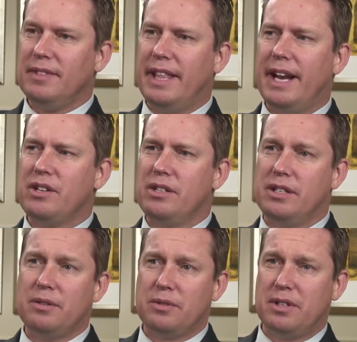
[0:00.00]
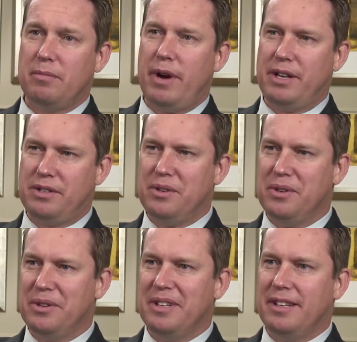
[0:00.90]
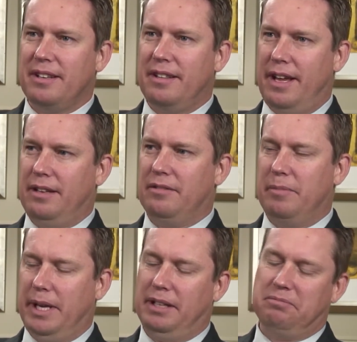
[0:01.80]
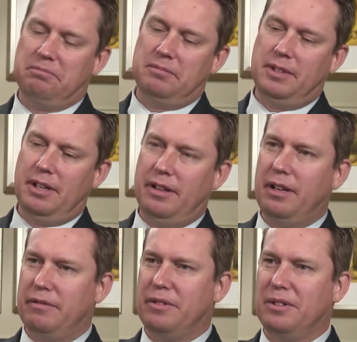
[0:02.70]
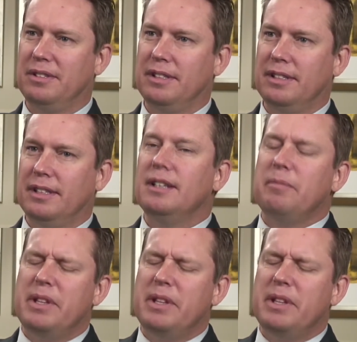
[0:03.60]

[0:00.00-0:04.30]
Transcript: that actually signals to the brain sooner that you've been, you know, that you're full. Mm-hmm.